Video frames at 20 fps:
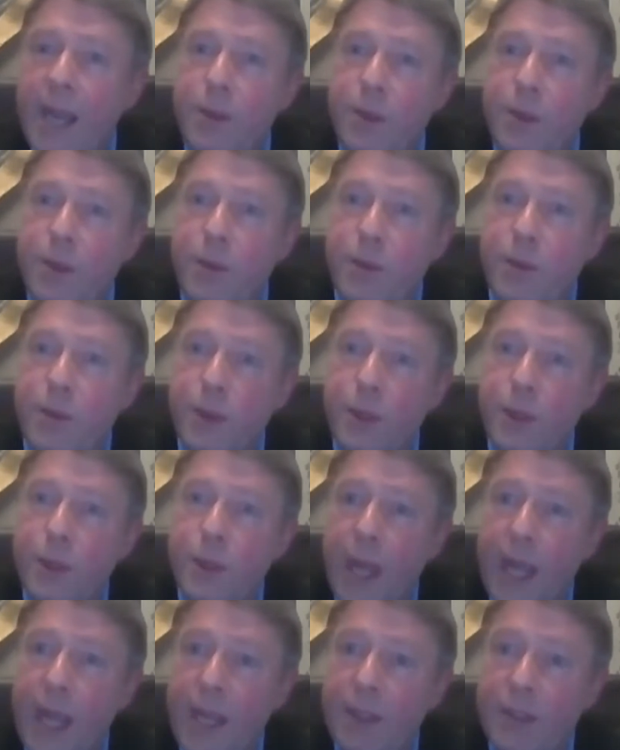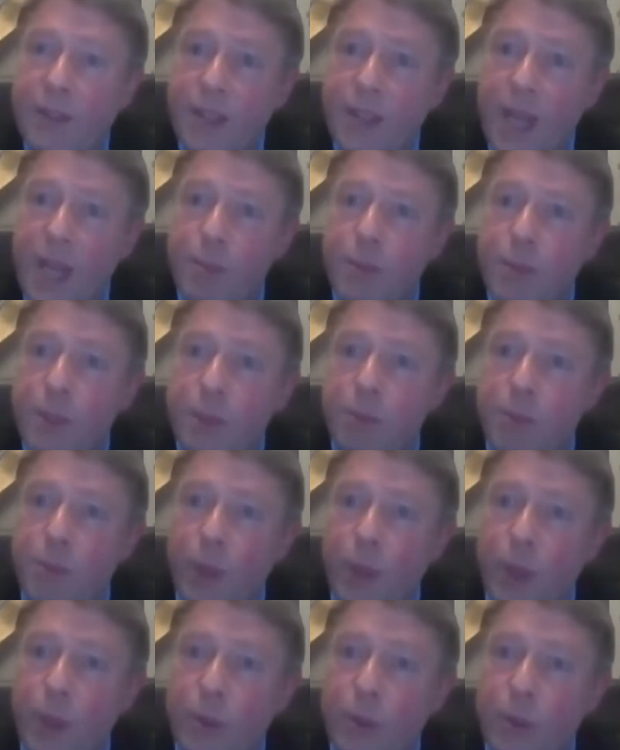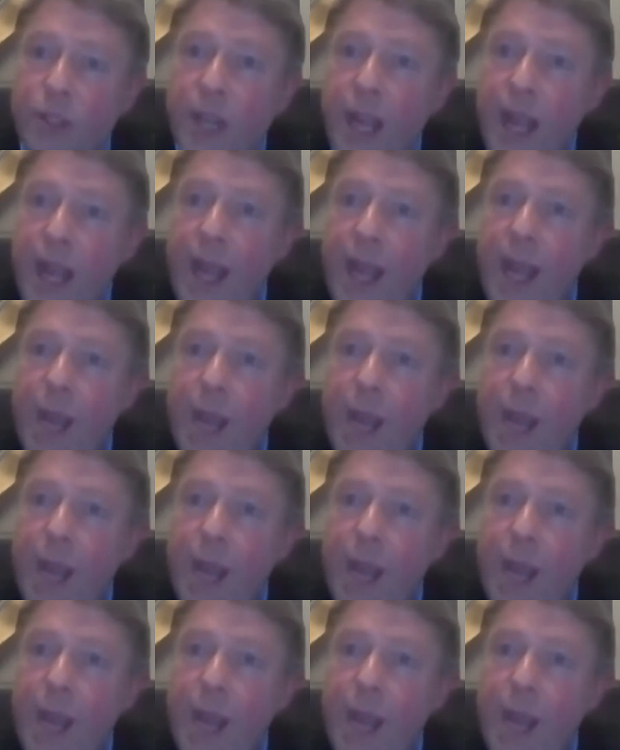you through a stepped approach at